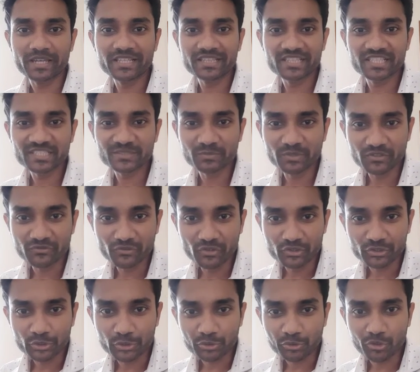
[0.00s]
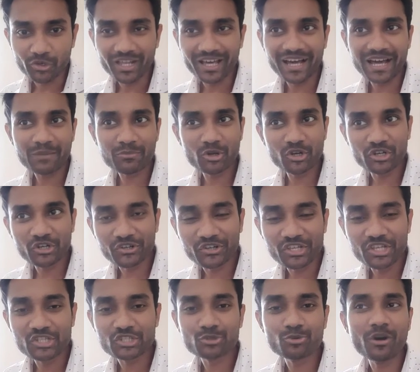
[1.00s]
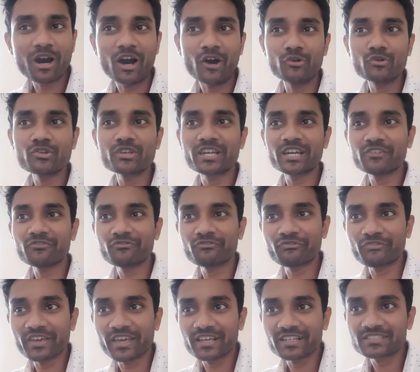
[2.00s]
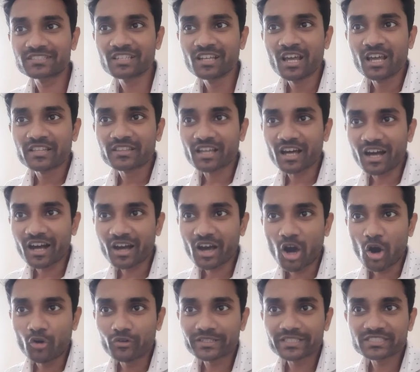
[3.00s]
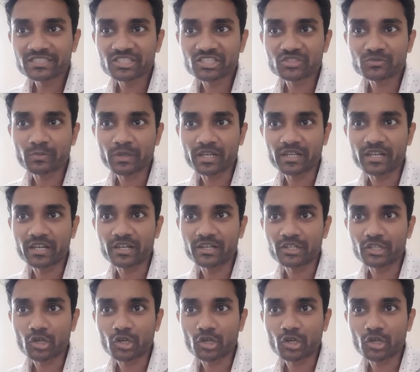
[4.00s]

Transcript: In this beautiful tutorial, I'm going to teach you how you can fix the account is suspended,